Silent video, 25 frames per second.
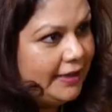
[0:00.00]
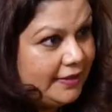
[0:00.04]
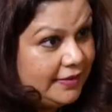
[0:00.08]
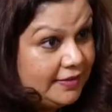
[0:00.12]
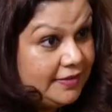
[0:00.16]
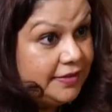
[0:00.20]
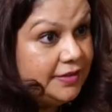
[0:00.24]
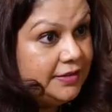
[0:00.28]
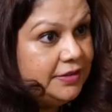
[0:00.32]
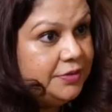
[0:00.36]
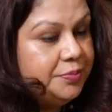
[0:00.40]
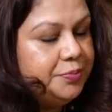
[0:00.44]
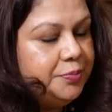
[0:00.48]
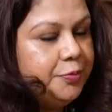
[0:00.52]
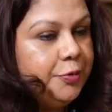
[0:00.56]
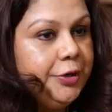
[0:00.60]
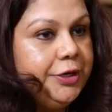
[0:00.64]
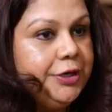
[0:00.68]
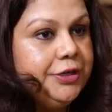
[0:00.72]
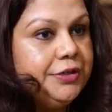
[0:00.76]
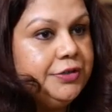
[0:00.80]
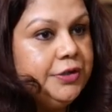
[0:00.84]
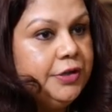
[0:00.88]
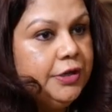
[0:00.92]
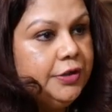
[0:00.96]
Excellent
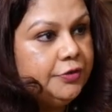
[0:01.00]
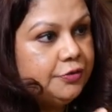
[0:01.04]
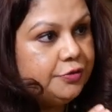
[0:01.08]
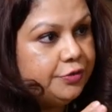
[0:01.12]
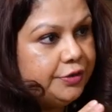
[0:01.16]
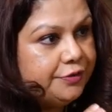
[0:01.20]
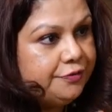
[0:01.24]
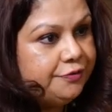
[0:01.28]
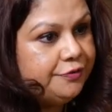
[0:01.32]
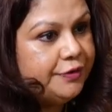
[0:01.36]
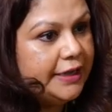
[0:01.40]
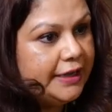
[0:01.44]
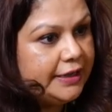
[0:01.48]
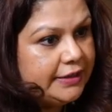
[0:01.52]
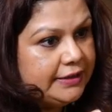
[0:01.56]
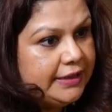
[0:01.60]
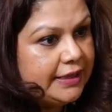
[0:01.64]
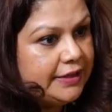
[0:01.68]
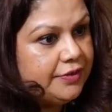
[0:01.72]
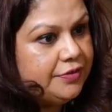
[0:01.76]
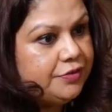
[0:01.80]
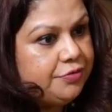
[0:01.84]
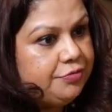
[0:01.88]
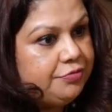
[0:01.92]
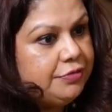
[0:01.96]
point. Yeah. So in fact,
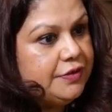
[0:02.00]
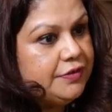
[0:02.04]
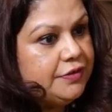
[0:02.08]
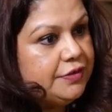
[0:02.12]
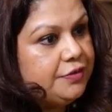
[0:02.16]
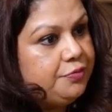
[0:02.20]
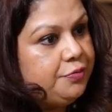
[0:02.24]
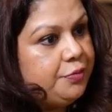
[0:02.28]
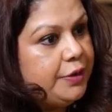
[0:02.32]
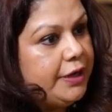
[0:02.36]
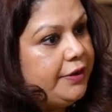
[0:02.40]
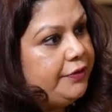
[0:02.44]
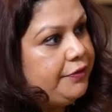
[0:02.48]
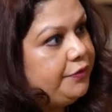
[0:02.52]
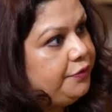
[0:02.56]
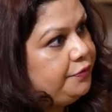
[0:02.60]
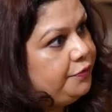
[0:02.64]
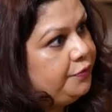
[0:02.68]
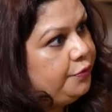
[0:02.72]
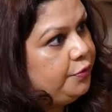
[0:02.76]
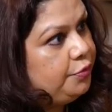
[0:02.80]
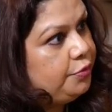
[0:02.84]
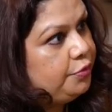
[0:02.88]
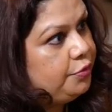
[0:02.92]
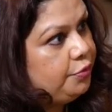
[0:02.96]
that's the reason why the
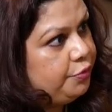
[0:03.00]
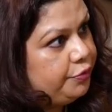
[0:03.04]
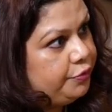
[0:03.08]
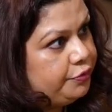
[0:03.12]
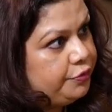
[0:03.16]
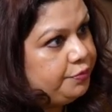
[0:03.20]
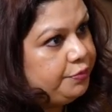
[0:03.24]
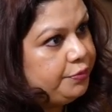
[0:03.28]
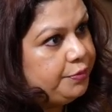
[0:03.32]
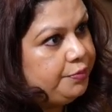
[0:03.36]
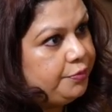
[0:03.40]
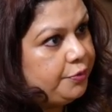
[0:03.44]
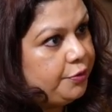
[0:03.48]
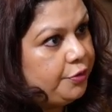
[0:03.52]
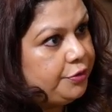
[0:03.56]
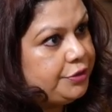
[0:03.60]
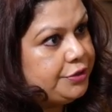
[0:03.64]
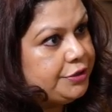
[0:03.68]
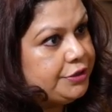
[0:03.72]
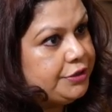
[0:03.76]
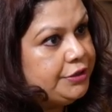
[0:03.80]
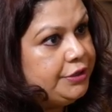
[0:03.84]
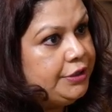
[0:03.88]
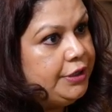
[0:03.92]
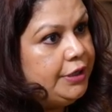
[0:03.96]
4 codes were
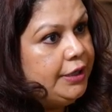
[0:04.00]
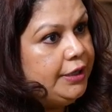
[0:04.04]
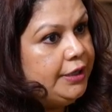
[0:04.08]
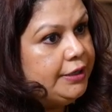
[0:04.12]
brought in.